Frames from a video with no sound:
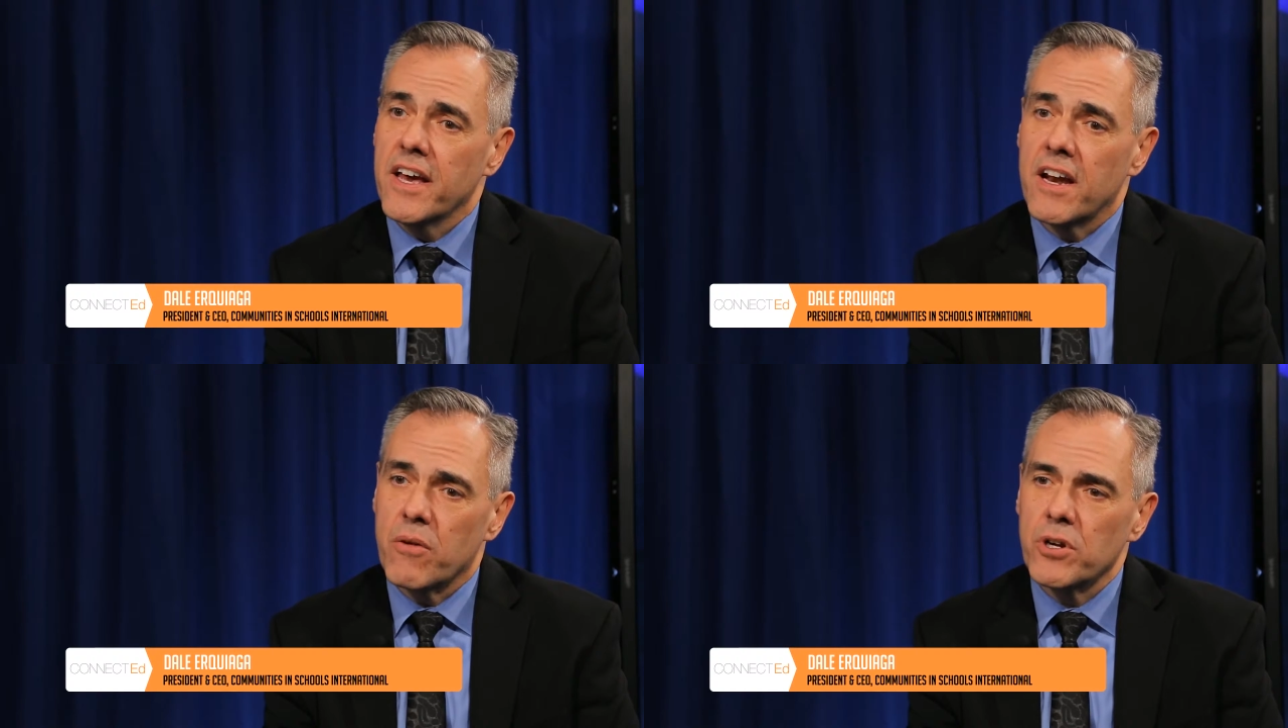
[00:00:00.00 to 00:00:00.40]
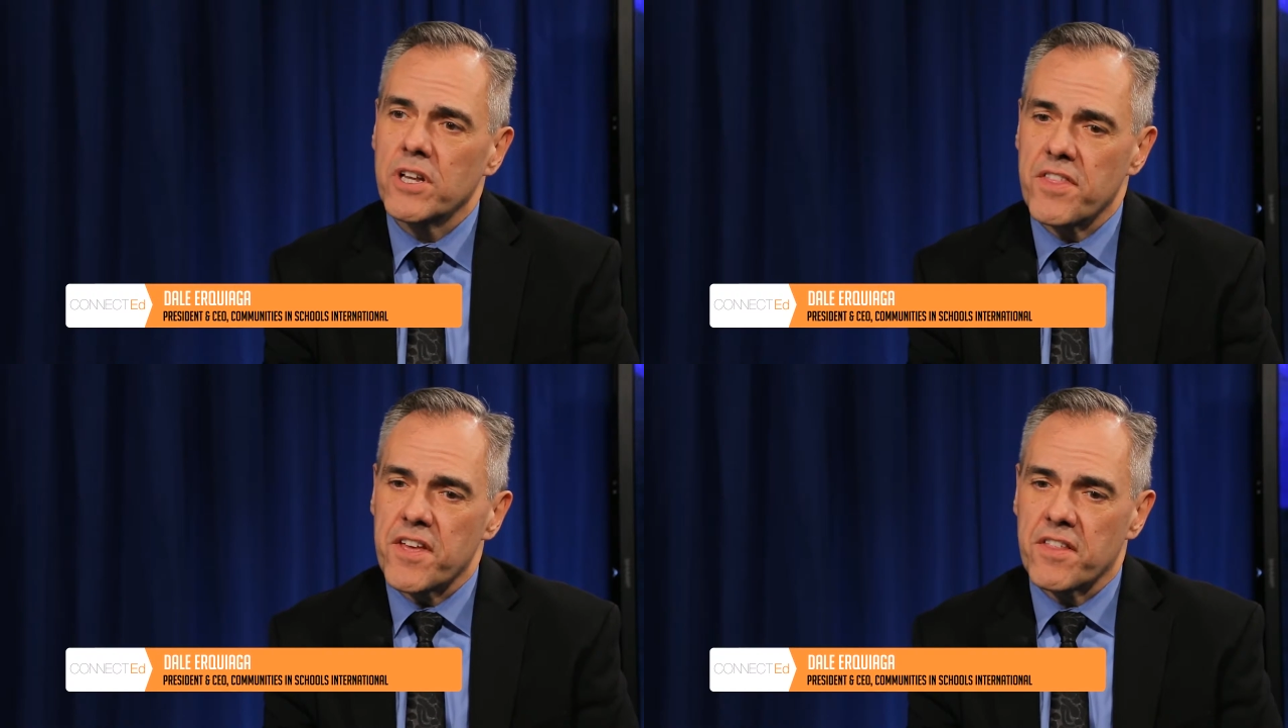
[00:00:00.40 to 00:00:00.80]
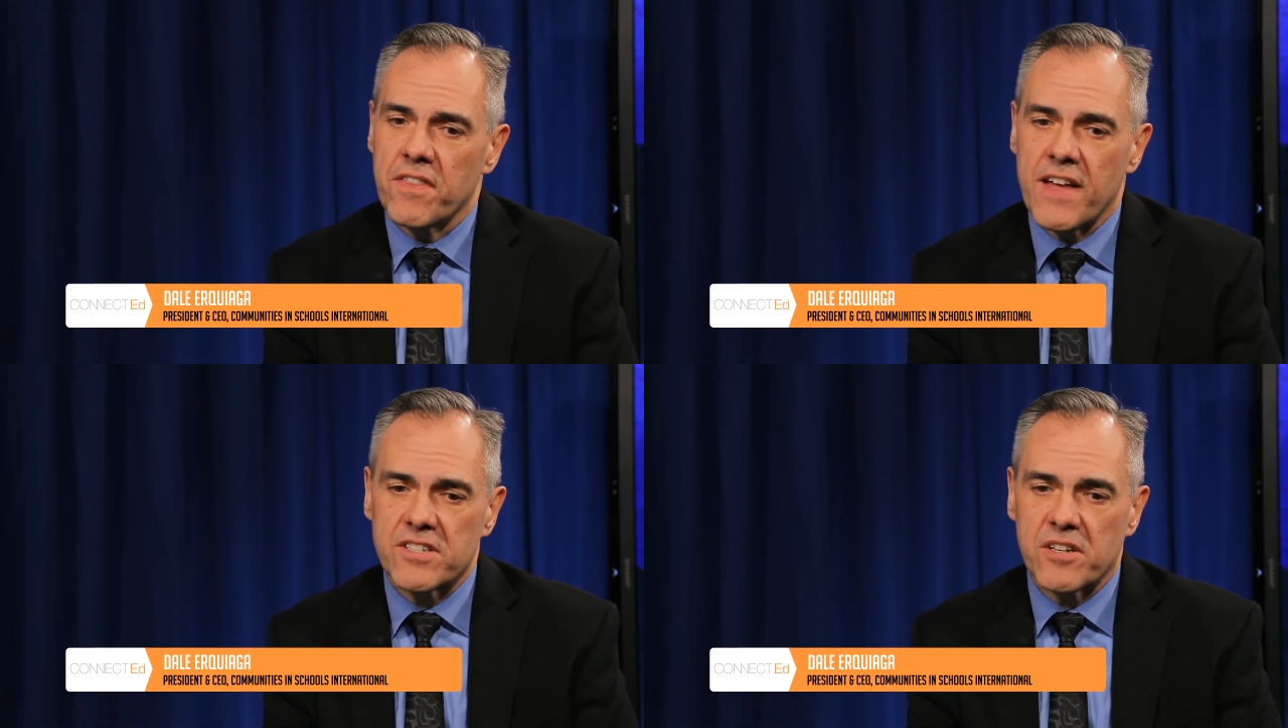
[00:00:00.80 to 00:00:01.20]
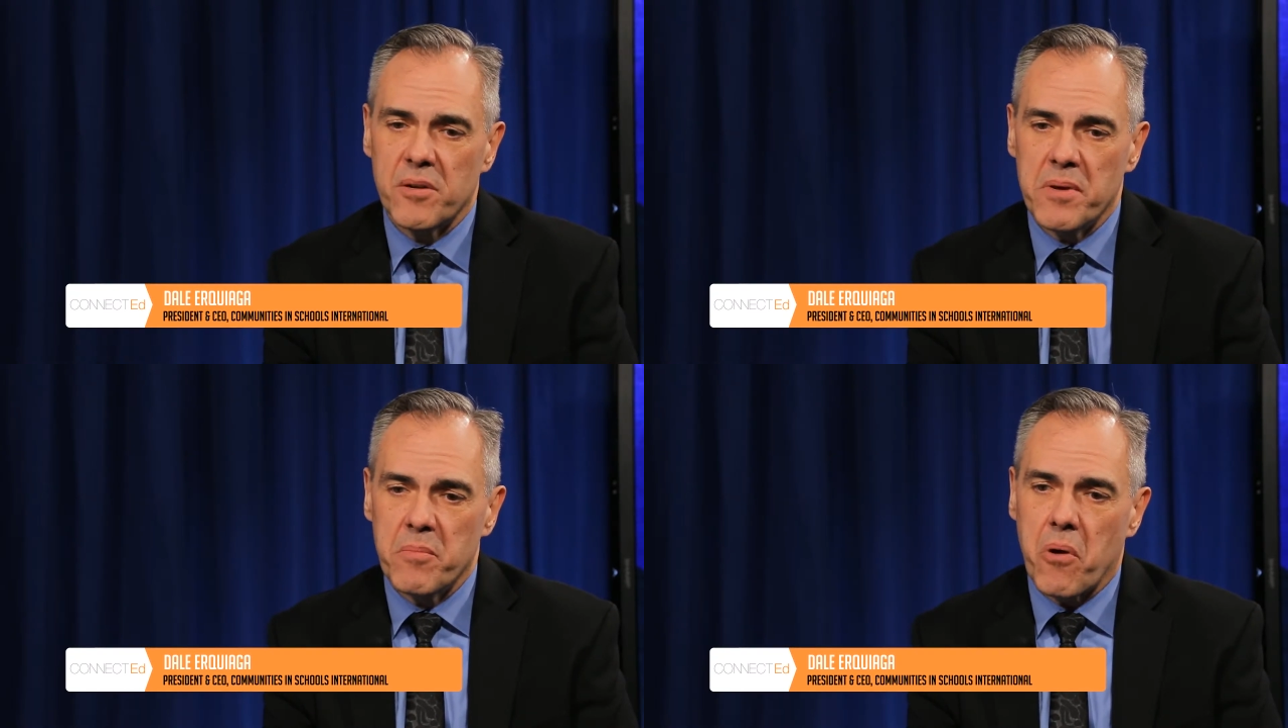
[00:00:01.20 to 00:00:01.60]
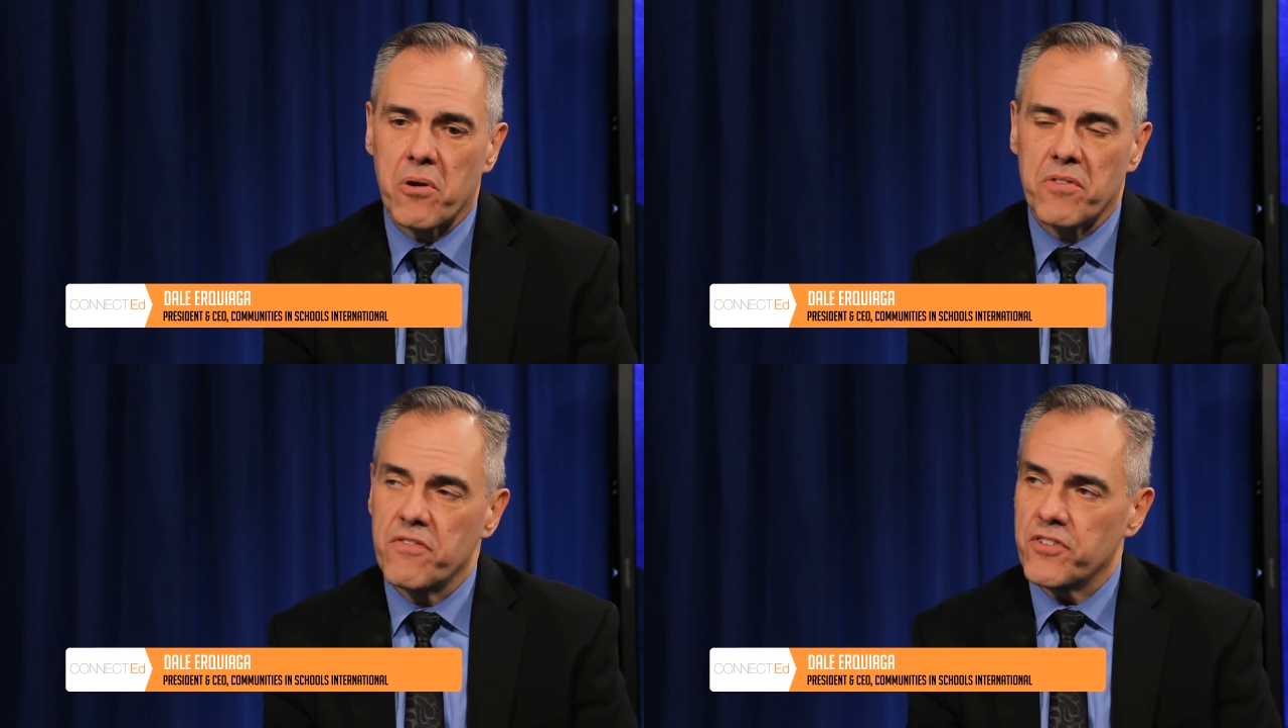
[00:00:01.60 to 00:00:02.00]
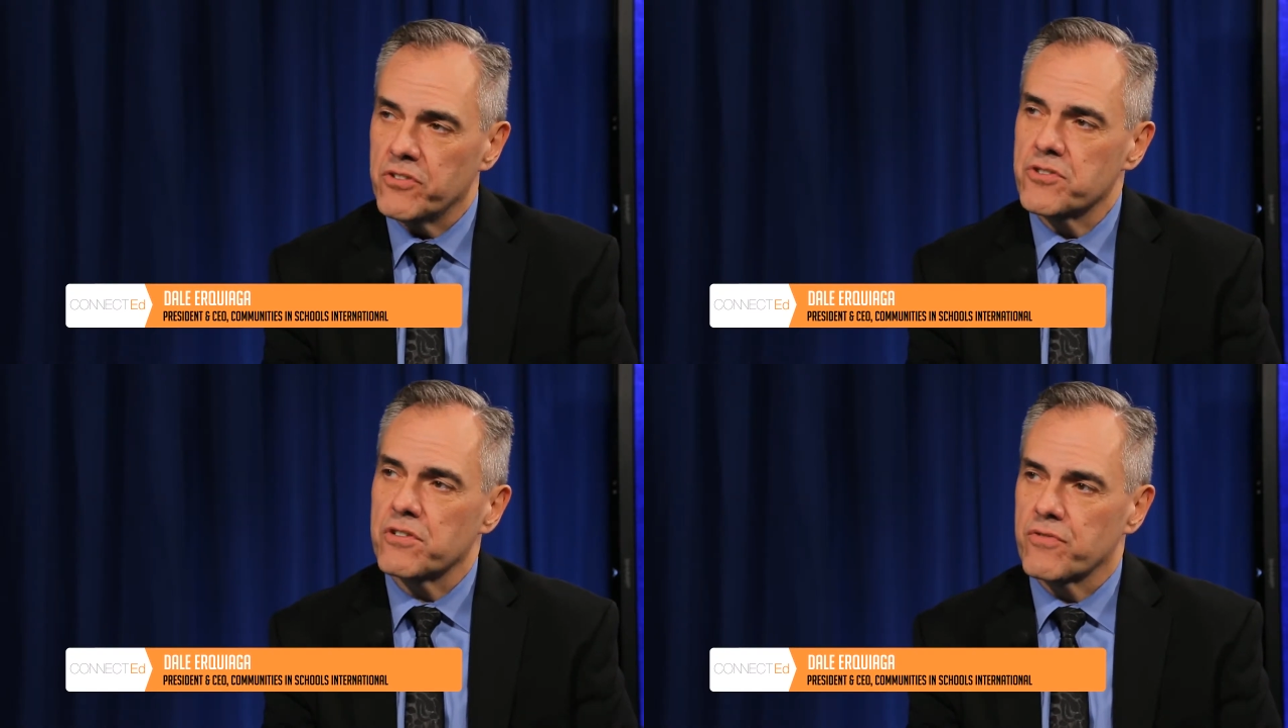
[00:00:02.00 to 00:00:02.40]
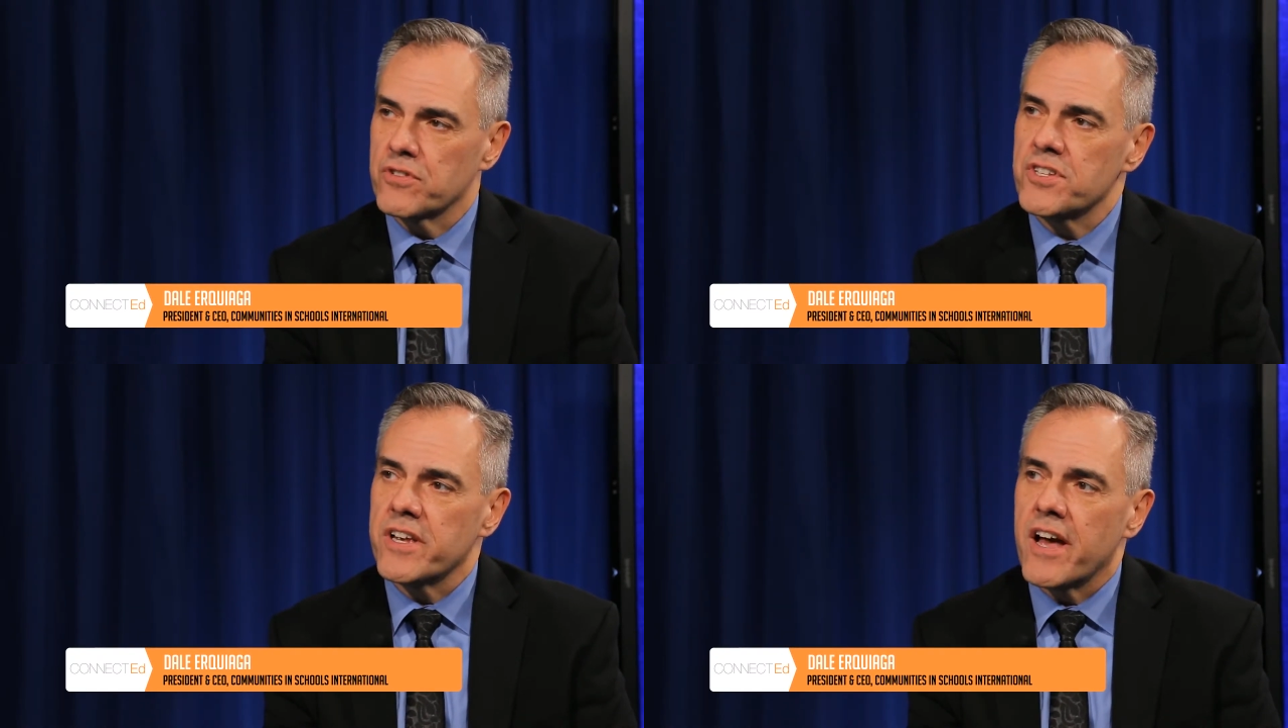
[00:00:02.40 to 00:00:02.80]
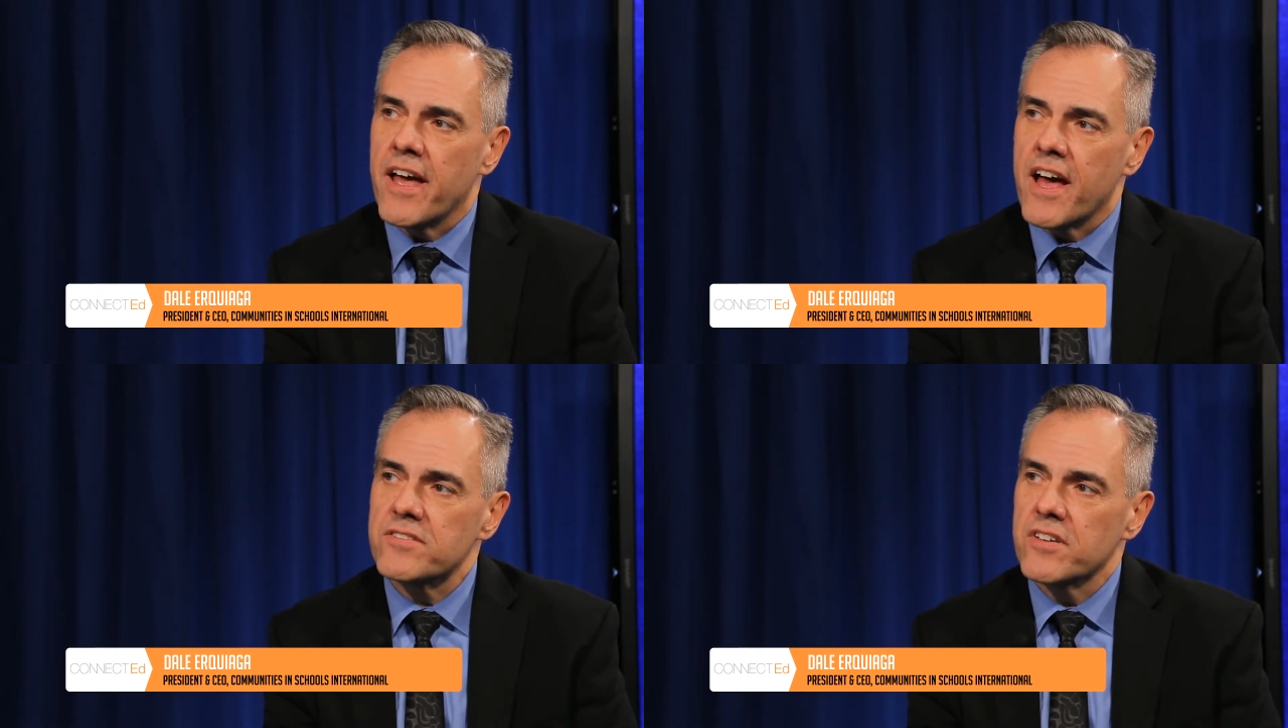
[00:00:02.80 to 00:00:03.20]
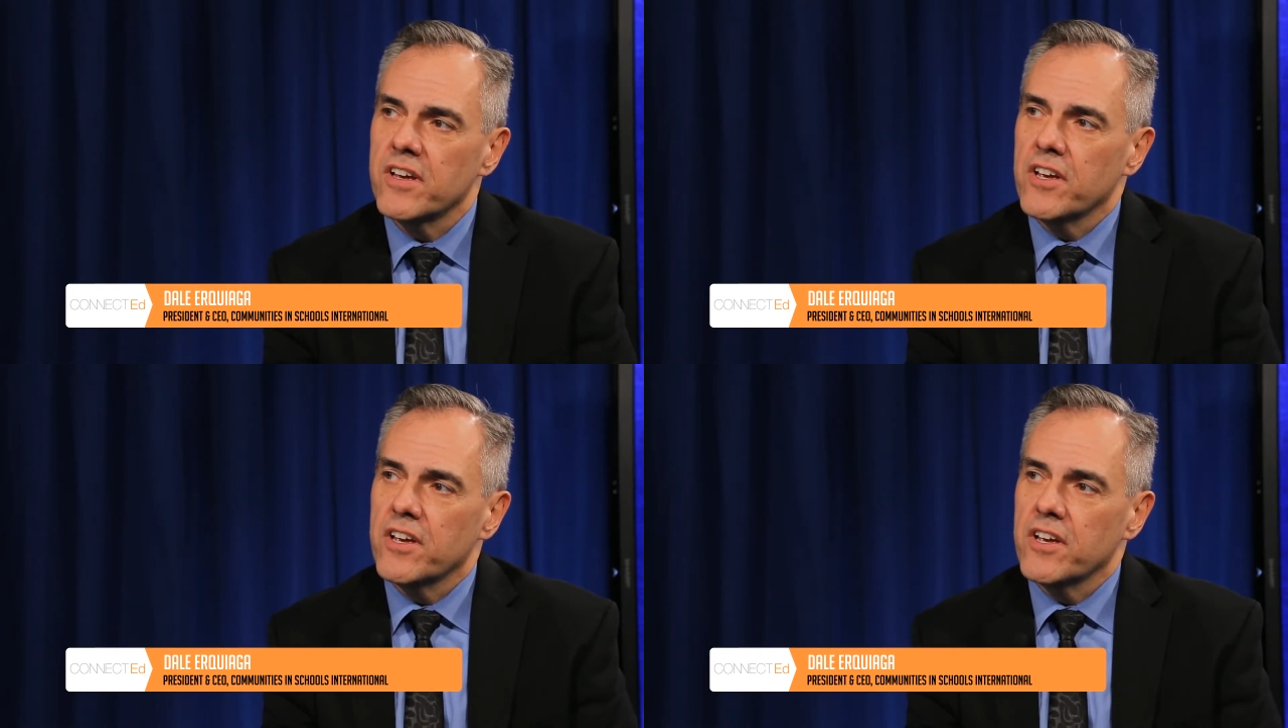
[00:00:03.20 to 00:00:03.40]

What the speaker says: And I really think that that's going to be part of the future for CIS.